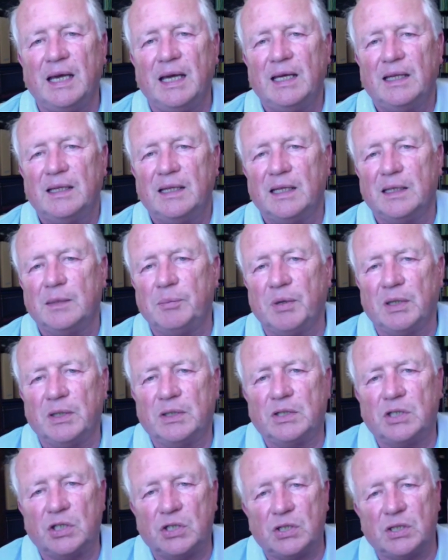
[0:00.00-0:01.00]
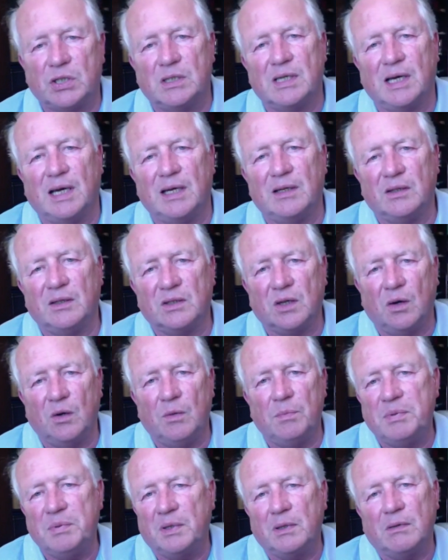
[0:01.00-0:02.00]
that the politicians are not
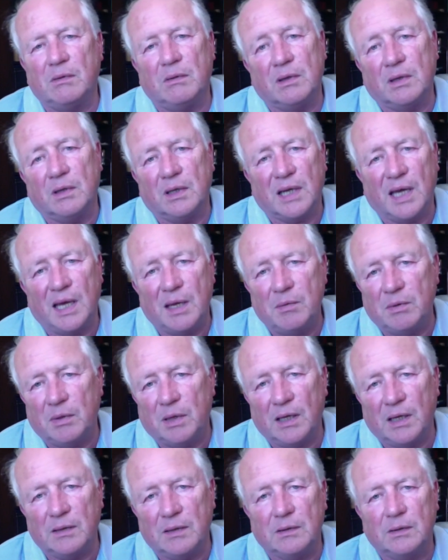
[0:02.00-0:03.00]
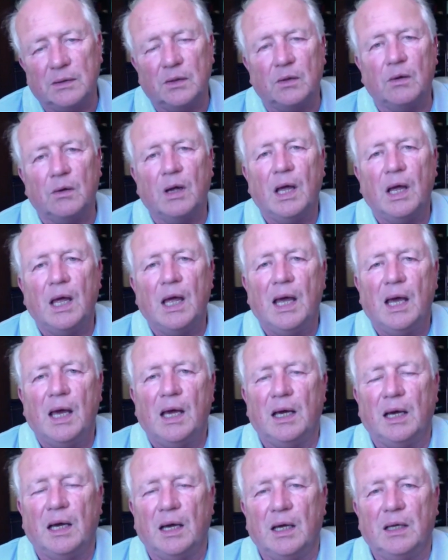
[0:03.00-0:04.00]
open or not able, I don't know,
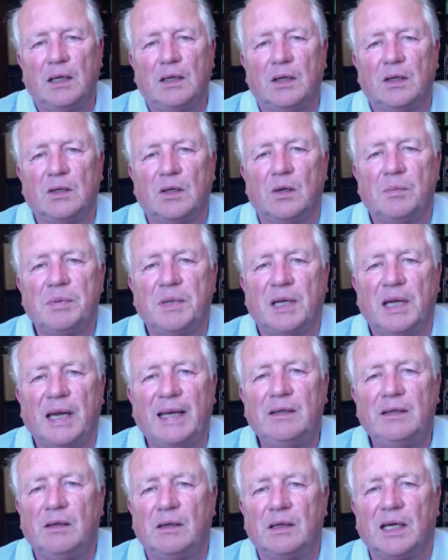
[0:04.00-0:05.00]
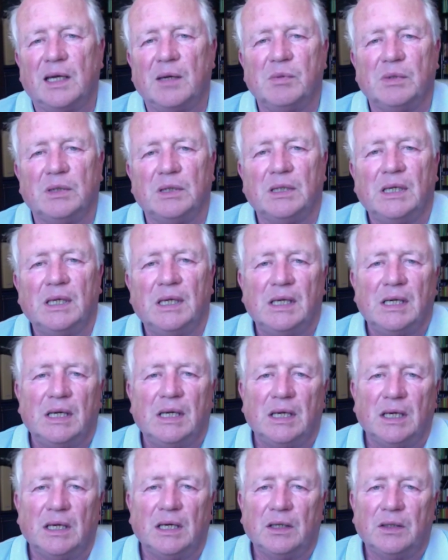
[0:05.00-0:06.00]
not open and not able
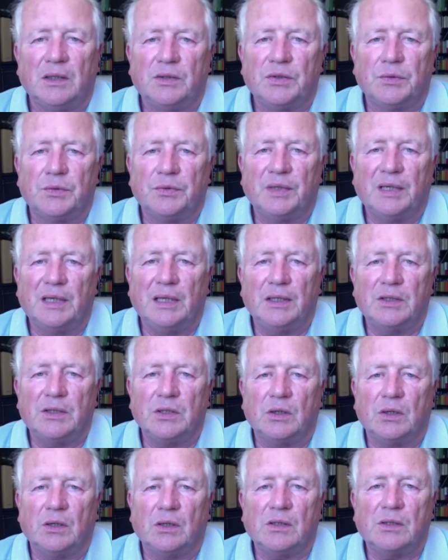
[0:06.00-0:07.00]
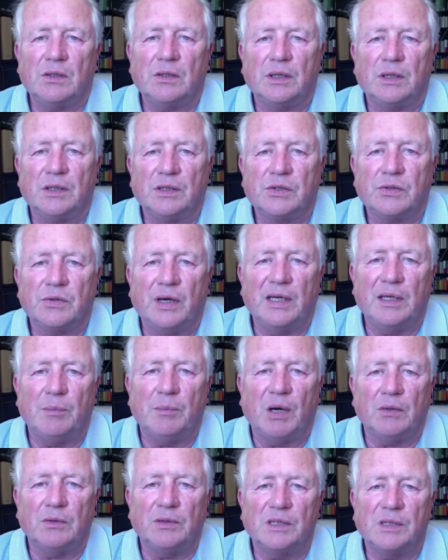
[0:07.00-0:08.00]
to really talk straight
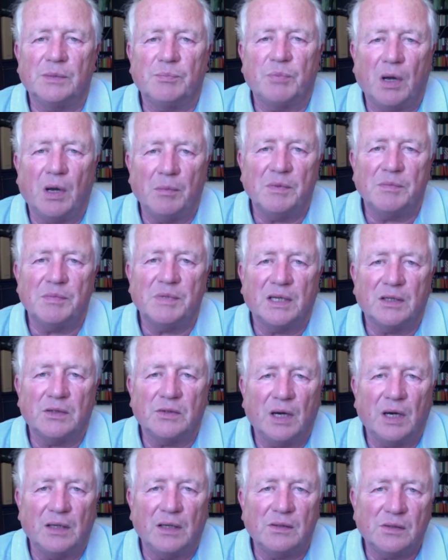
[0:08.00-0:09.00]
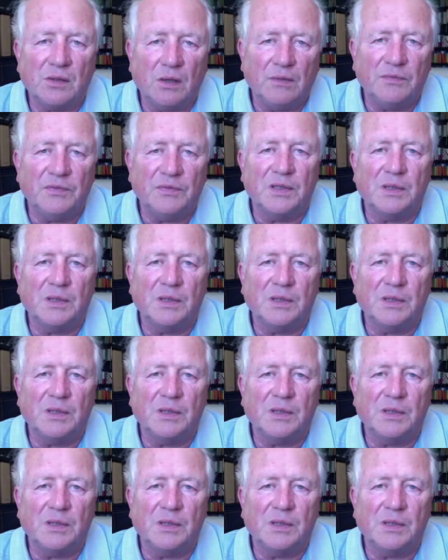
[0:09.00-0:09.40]
about these problems and try to solve these